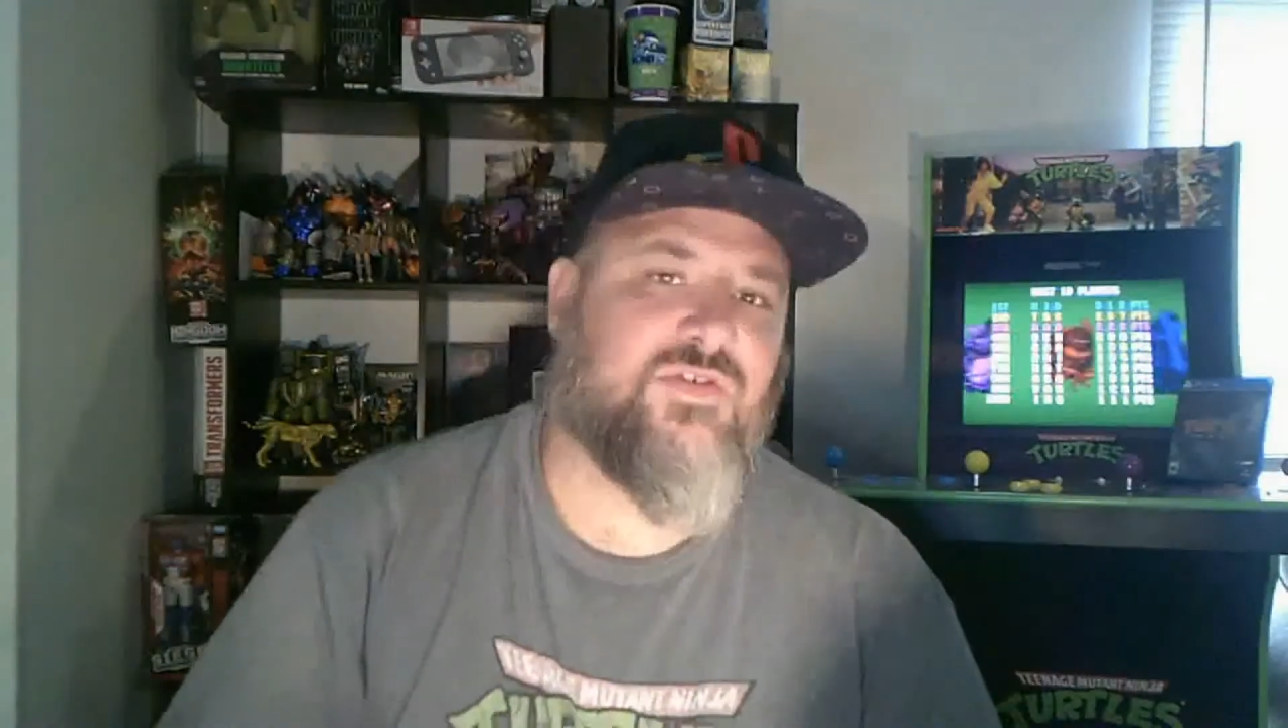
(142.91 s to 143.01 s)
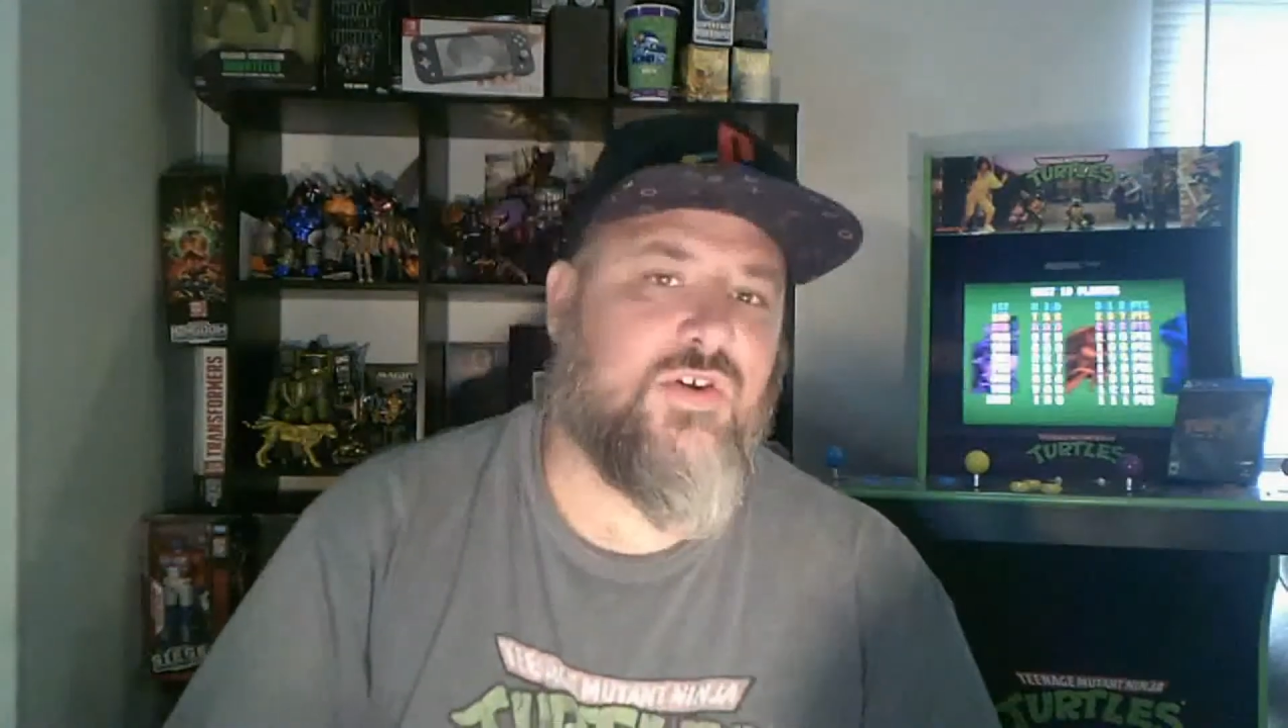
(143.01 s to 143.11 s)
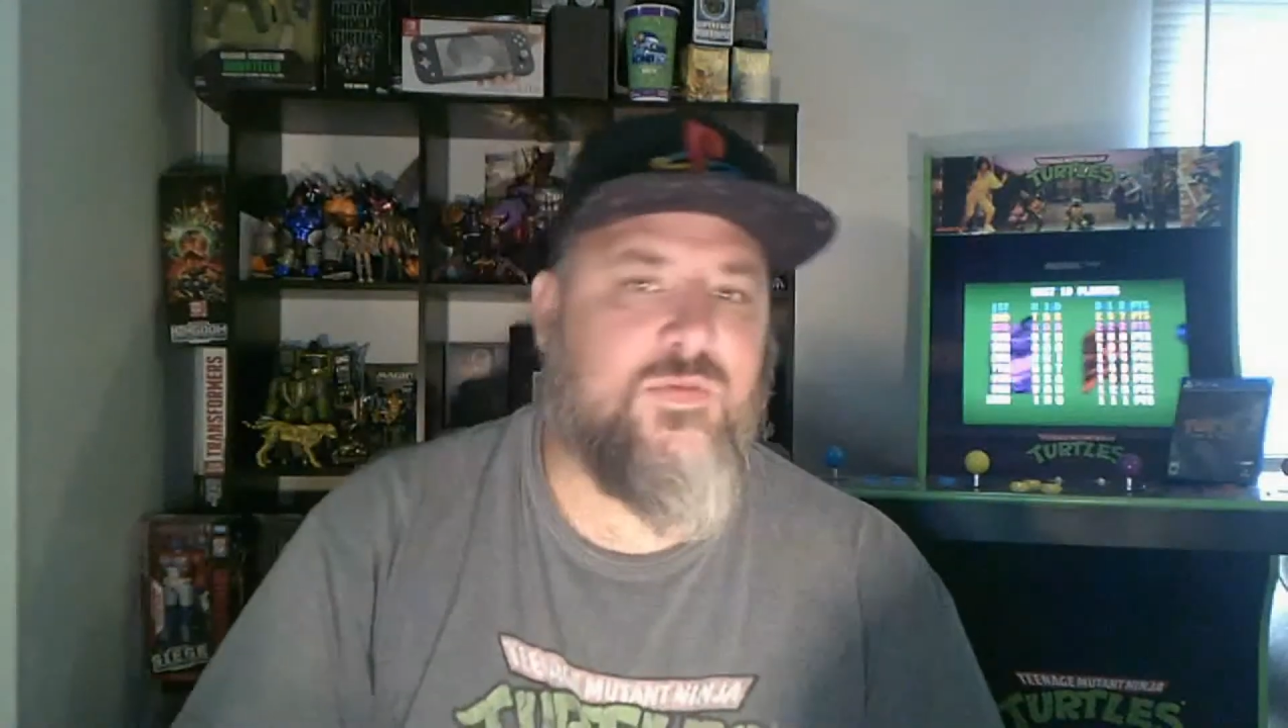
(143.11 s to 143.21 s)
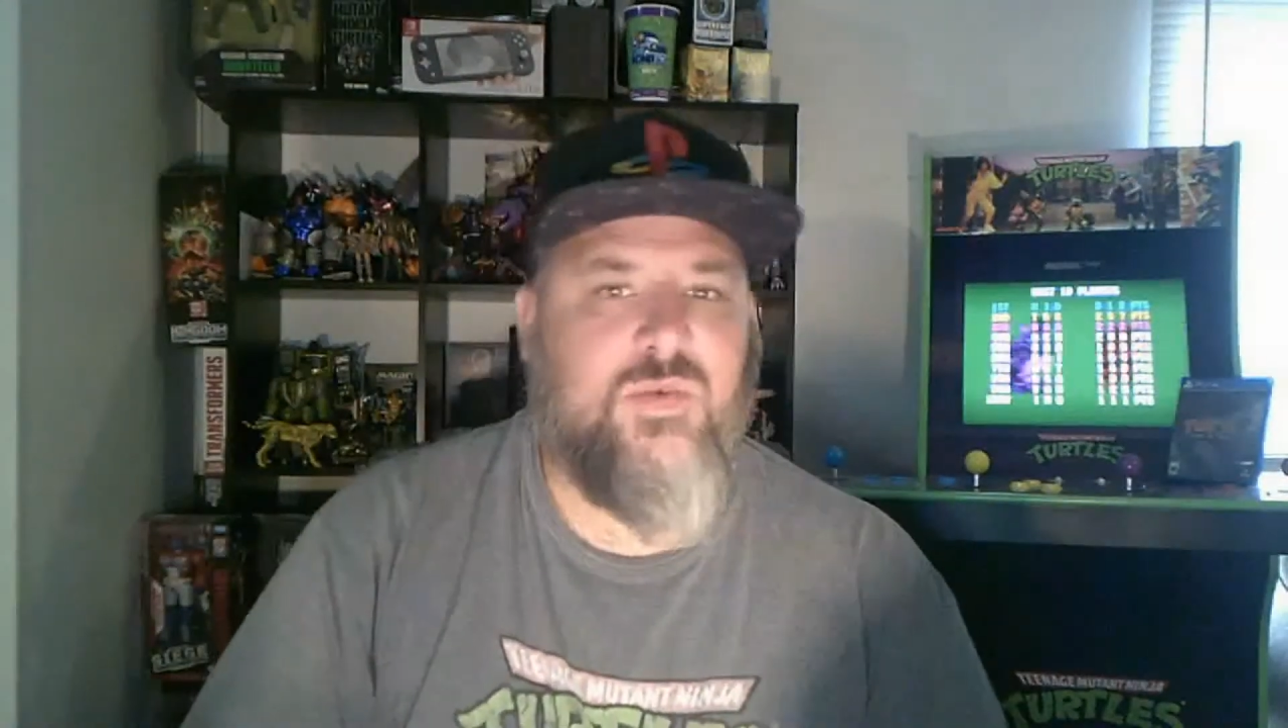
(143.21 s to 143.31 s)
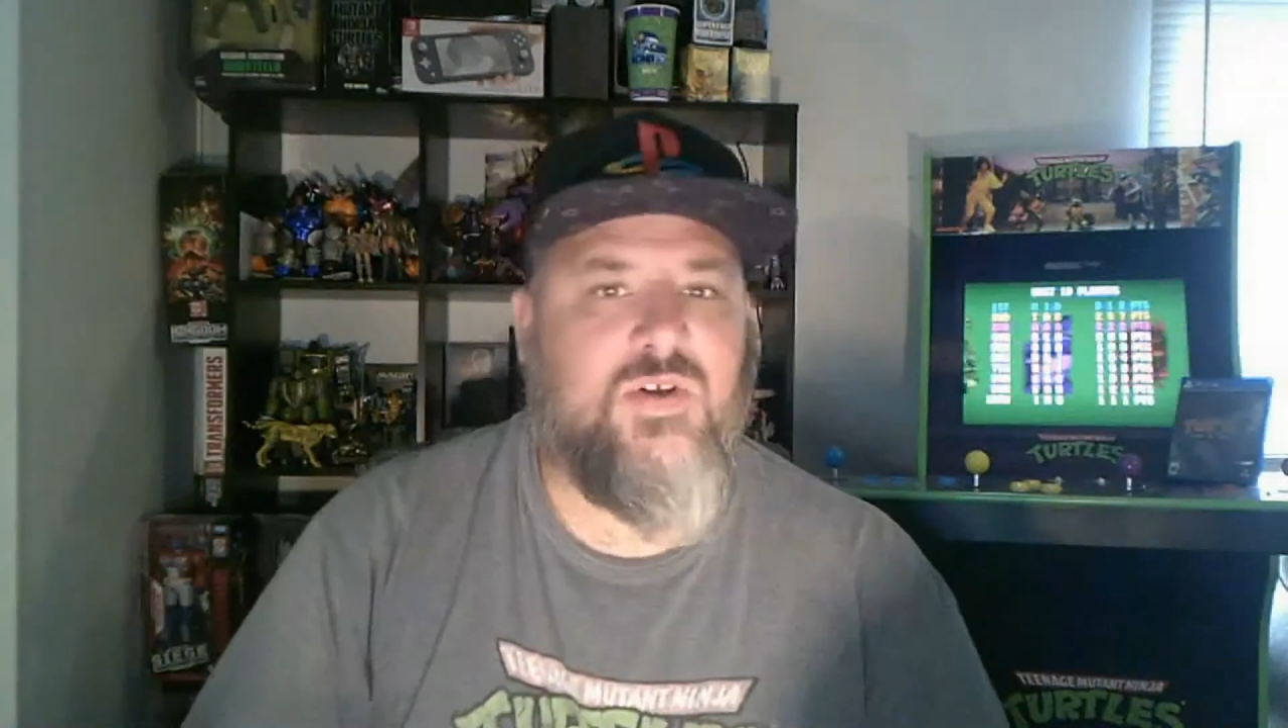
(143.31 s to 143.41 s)

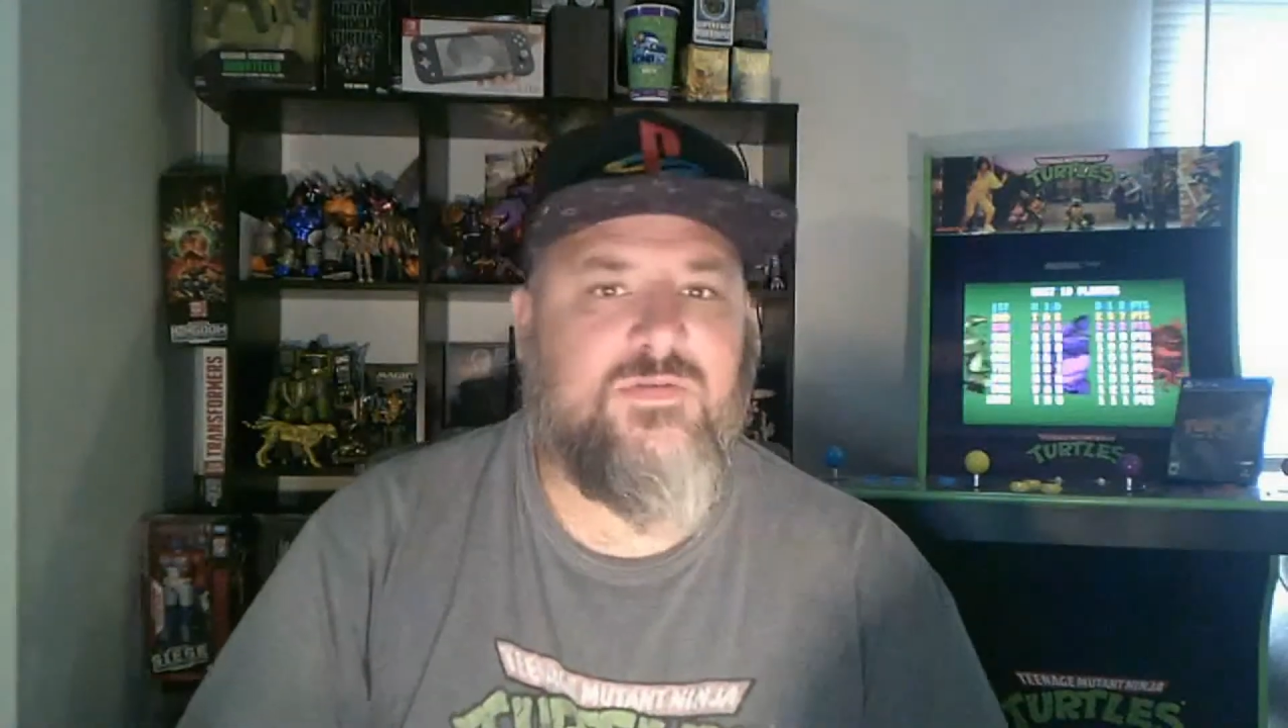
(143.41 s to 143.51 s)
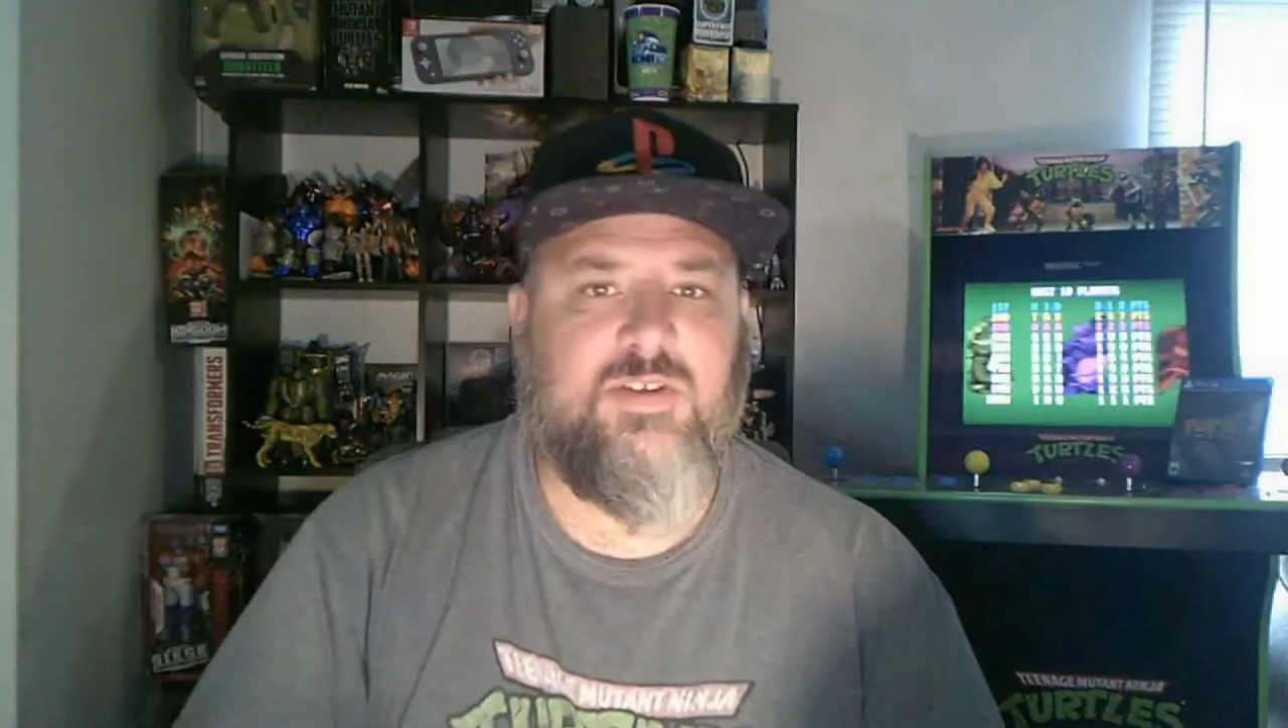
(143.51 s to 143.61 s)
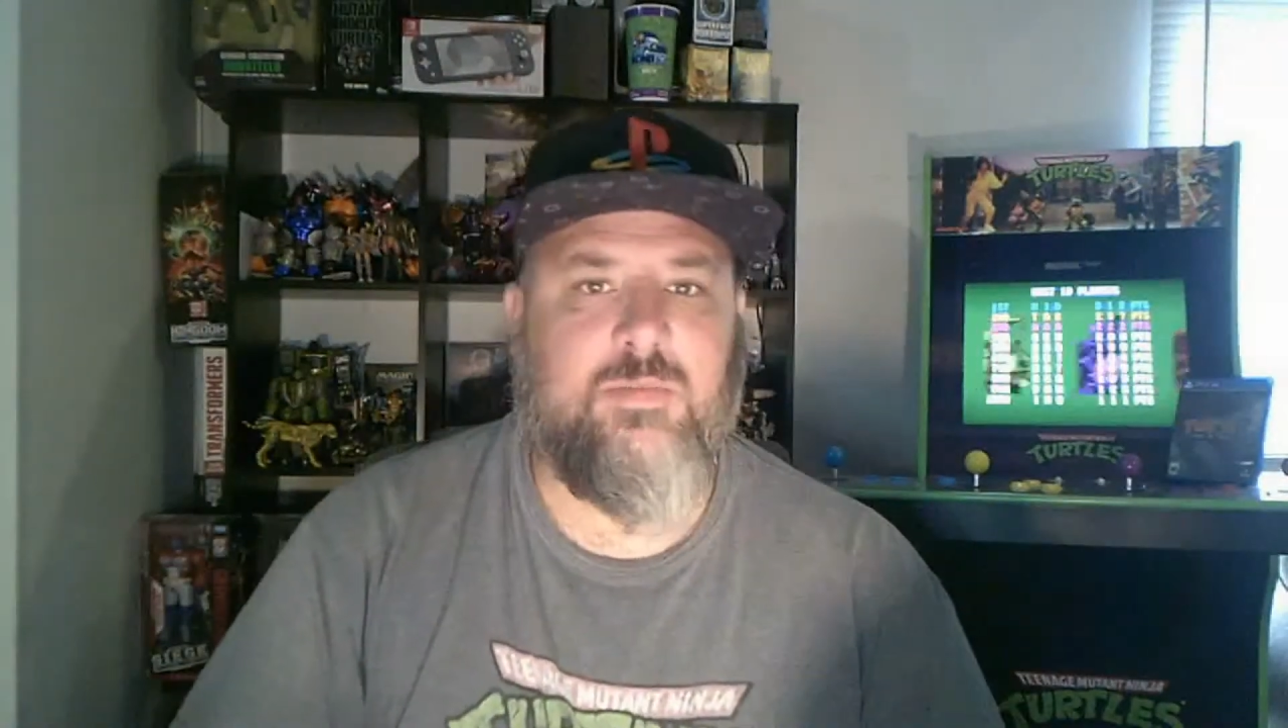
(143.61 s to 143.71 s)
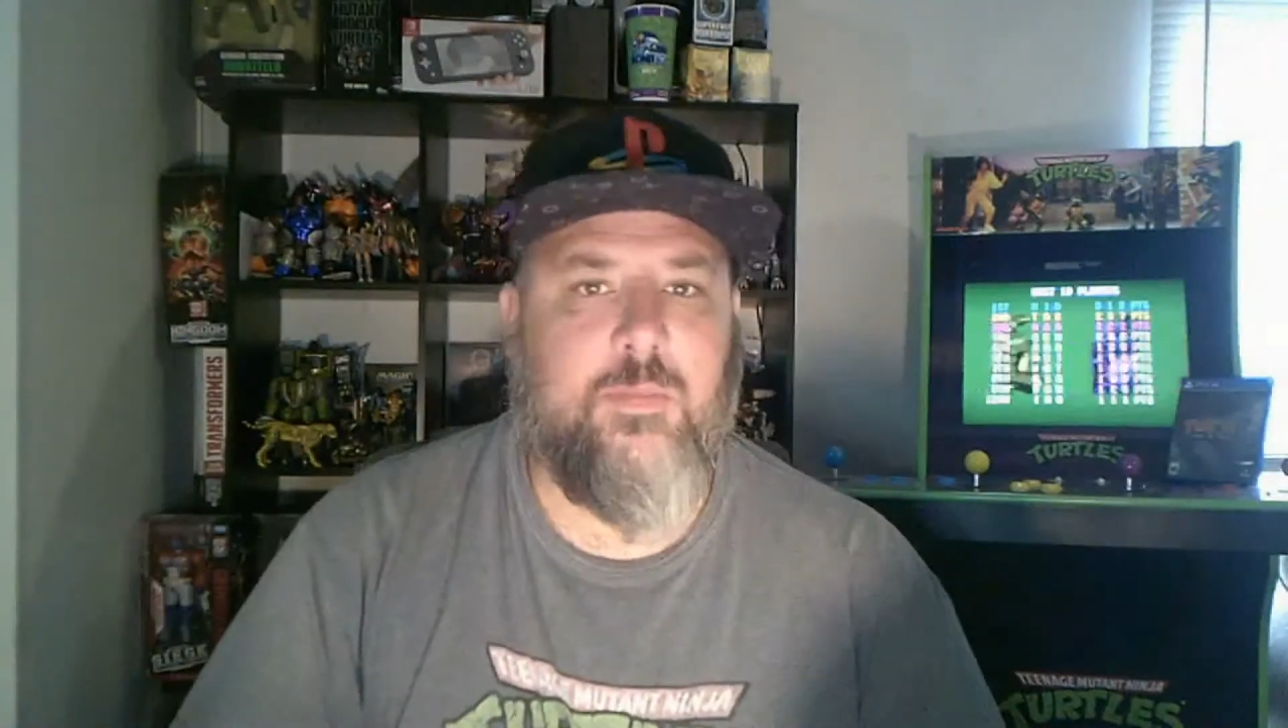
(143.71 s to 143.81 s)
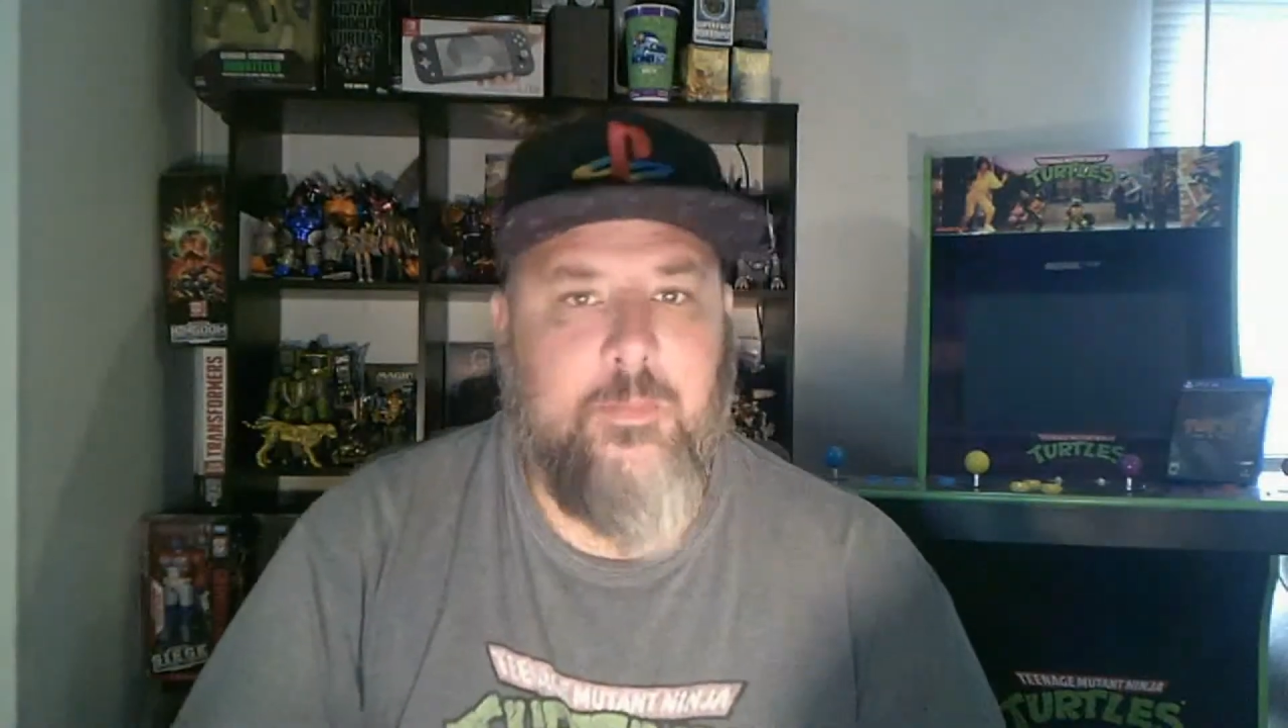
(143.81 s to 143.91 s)
you remove some